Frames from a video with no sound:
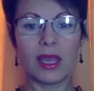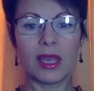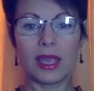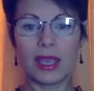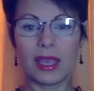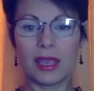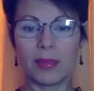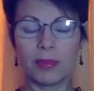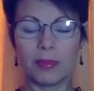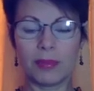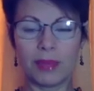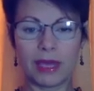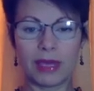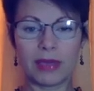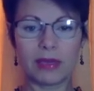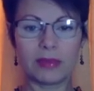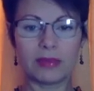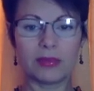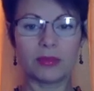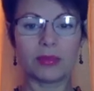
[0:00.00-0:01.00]
And
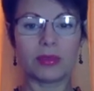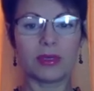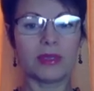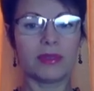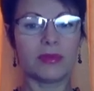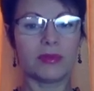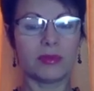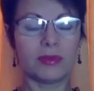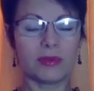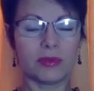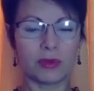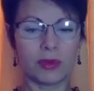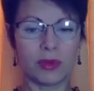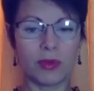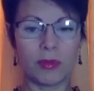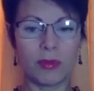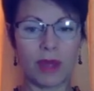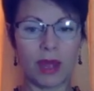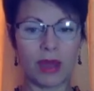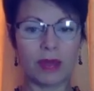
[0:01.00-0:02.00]
better to breathe through your
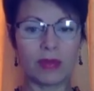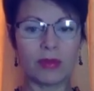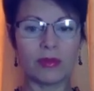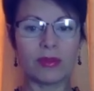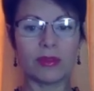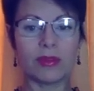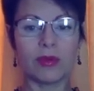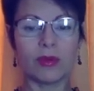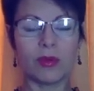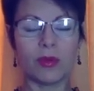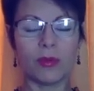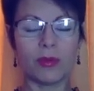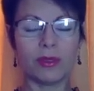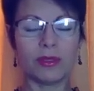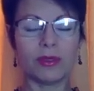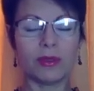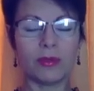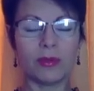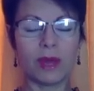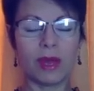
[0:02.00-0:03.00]
mouth. You open
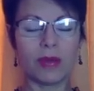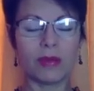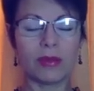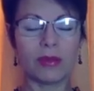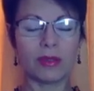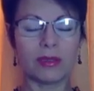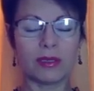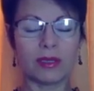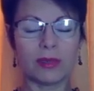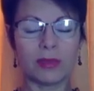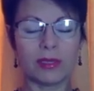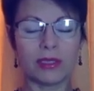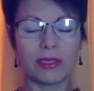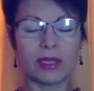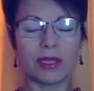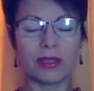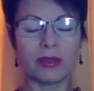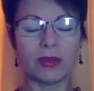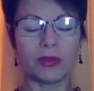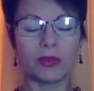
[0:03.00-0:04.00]
your mouth a little bit
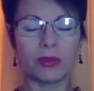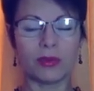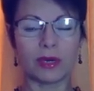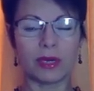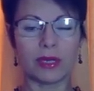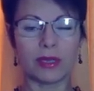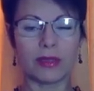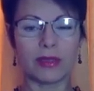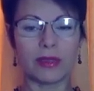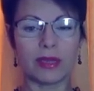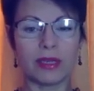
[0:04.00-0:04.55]
and you breathe.